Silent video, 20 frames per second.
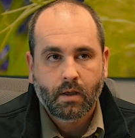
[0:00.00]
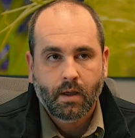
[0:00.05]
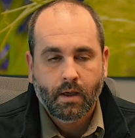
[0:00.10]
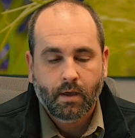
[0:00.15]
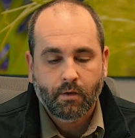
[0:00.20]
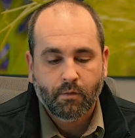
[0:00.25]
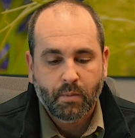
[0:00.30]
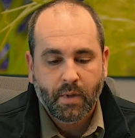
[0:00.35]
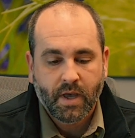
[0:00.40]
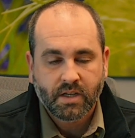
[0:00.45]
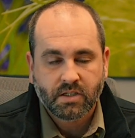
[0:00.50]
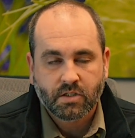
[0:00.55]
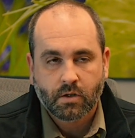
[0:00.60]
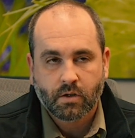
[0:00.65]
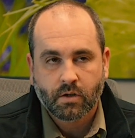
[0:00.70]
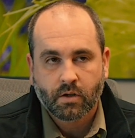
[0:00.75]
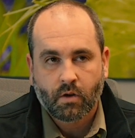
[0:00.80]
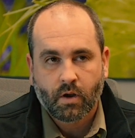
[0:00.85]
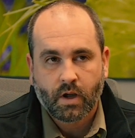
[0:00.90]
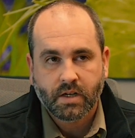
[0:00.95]
have met
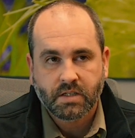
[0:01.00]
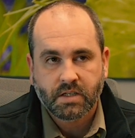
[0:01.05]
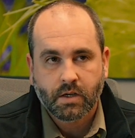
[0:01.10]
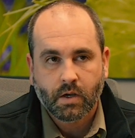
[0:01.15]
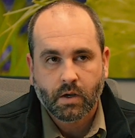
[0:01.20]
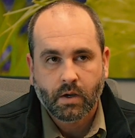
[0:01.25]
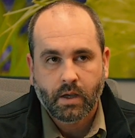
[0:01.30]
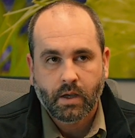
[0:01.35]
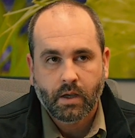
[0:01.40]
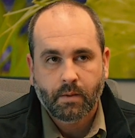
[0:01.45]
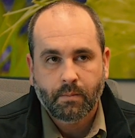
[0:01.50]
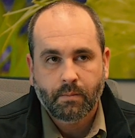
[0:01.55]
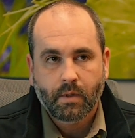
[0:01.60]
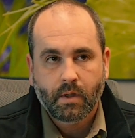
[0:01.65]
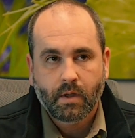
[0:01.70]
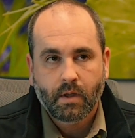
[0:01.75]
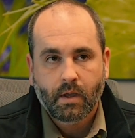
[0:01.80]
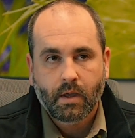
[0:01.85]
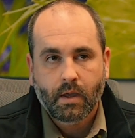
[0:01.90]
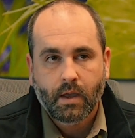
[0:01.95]
certain criteria
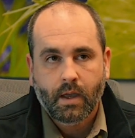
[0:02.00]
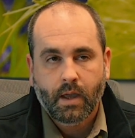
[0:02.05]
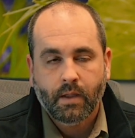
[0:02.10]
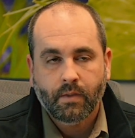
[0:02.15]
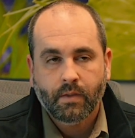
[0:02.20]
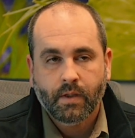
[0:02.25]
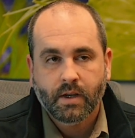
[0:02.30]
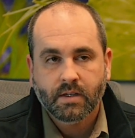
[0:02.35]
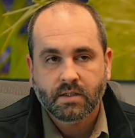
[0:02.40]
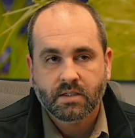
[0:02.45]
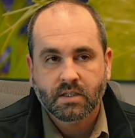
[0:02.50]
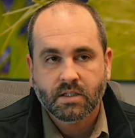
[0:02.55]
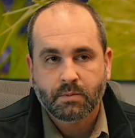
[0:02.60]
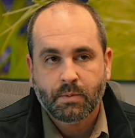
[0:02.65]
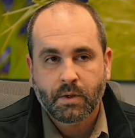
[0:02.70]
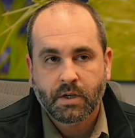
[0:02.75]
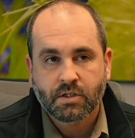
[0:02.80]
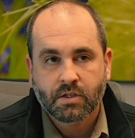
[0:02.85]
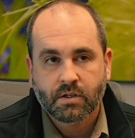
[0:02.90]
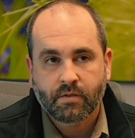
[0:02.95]
and that a
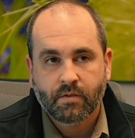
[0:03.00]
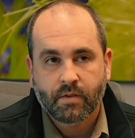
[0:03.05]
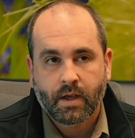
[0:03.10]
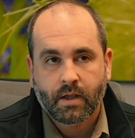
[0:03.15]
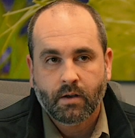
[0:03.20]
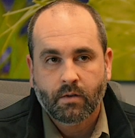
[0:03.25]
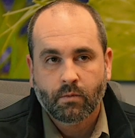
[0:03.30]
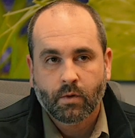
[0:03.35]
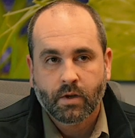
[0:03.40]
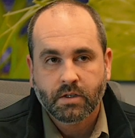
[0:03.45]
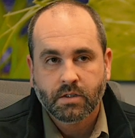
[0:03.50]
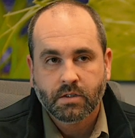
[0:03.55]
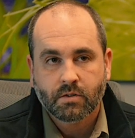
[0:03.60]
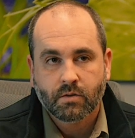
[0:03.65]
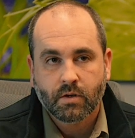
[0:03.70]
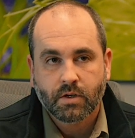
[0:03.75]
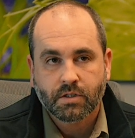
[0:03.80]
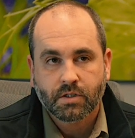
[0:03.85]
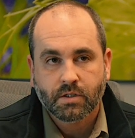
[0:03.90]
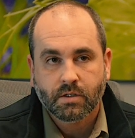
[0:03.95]
suspension of that
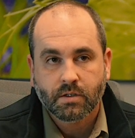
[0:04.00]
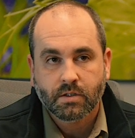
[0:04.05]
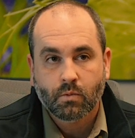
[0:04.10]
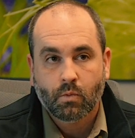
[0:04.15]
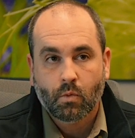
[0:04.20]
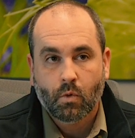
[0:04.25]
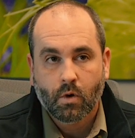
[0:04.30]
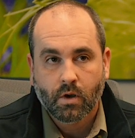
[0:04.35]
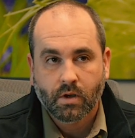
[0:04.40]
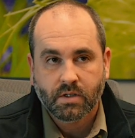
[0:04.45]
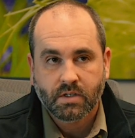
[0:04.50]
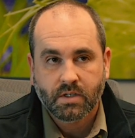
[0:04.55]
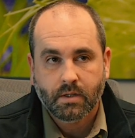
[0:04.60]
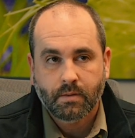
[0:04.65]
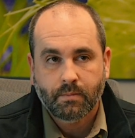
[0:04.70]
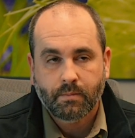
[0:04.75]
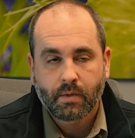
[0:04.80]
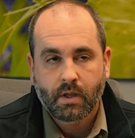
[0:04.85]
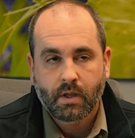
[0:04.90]
registration is warranted.